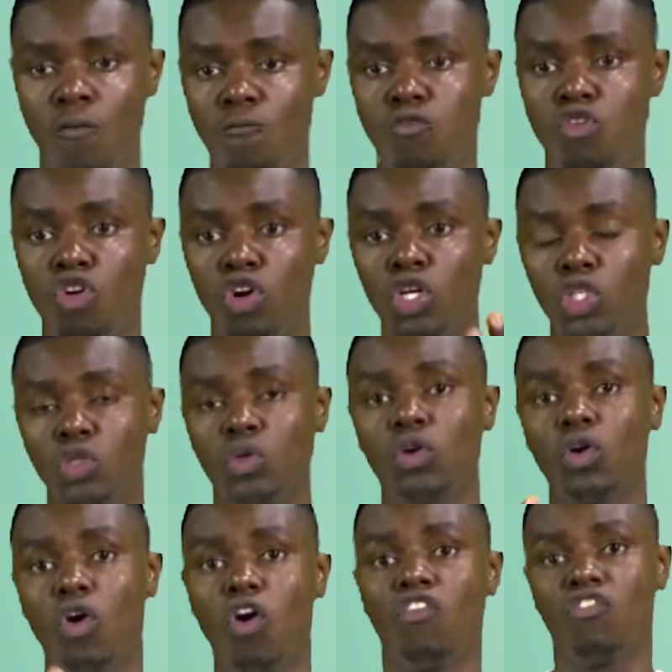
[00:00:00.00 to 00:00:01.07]
For issuing
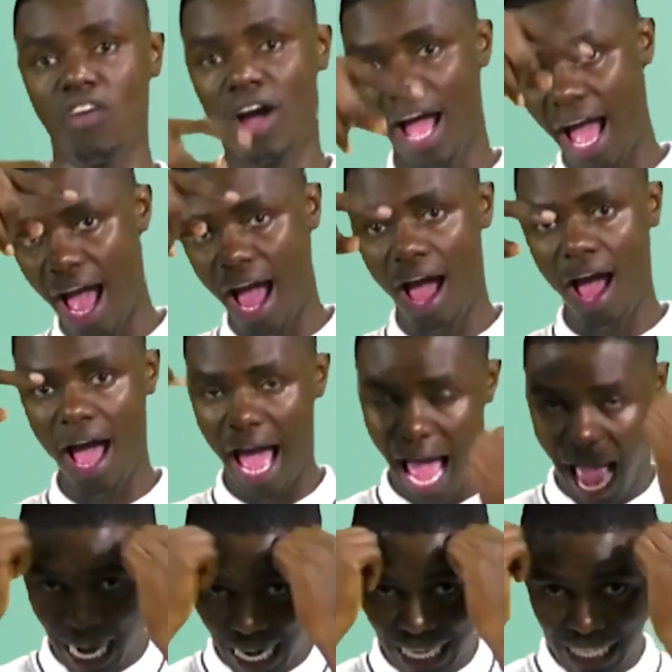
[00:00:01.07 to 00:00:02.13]
of academic
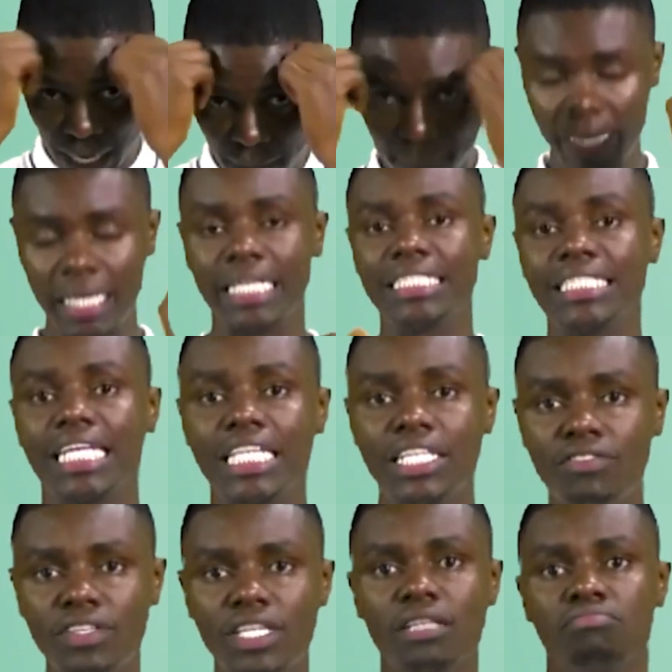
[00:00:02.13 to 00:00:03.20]
certificates and
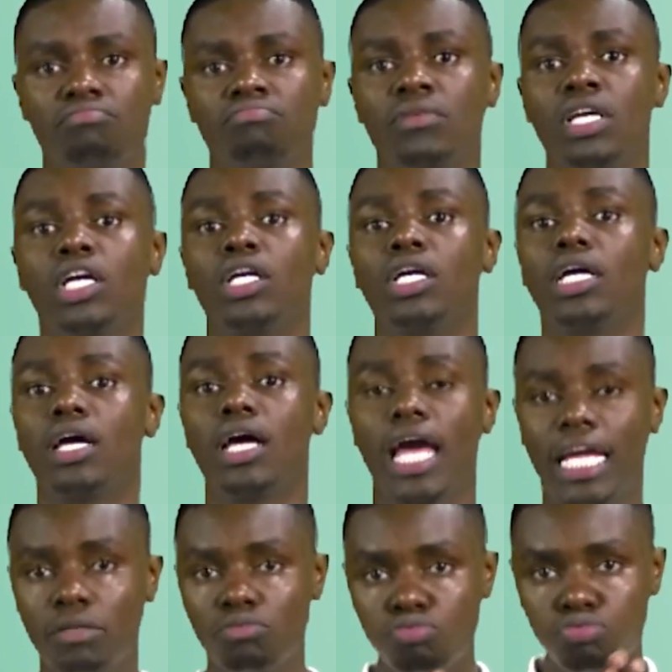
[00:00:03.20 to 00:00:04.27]
transcripts,
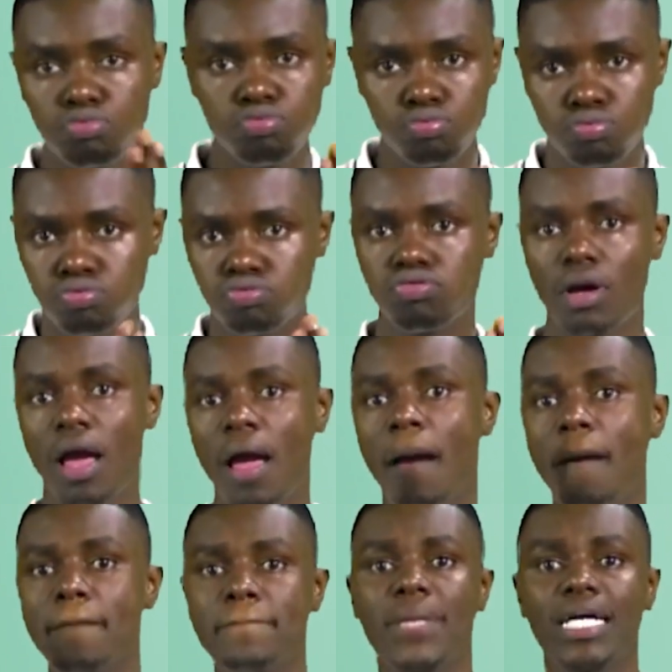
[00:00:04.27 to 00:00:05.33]
a client is
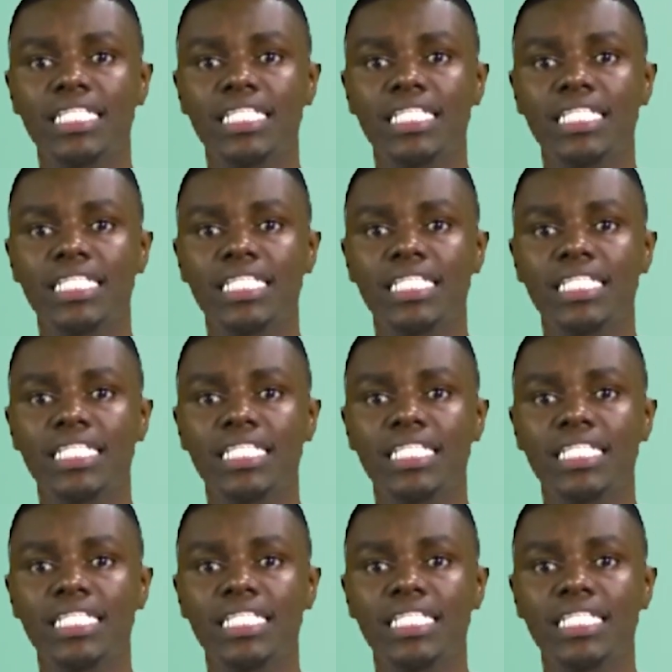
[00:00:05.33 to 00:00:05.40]
required to